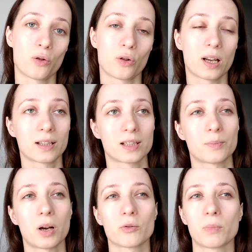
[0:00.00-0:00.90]
and
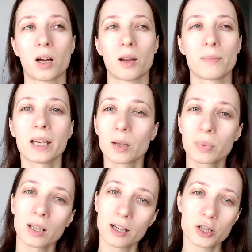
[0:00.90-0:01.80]
about my makeup
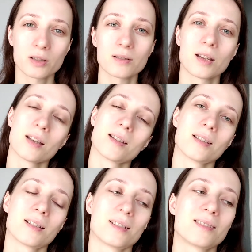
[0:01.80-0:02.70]
collection.
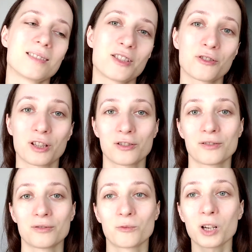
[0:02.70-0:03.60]
You
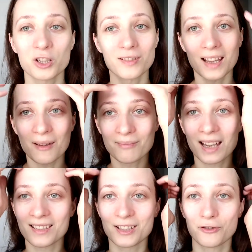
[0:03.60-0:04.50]
can watch them,
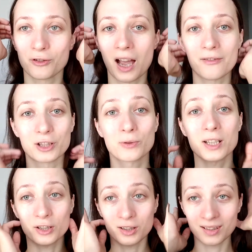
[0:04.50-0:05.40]
and if you have any
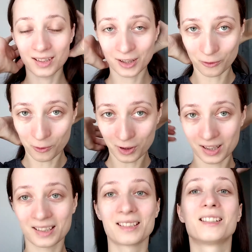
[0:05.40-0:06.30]
questions
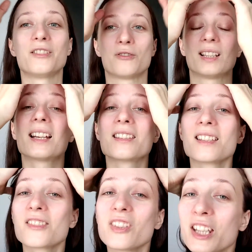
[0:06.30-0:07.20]
or you like
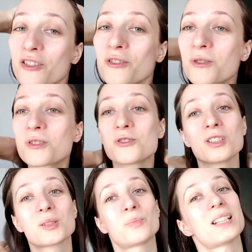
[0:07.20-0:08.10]
these videos,
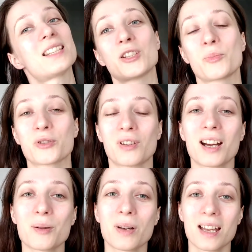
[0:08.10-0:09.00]
just please
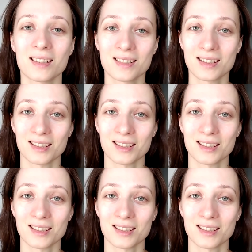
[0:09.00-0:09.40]
subscribe, and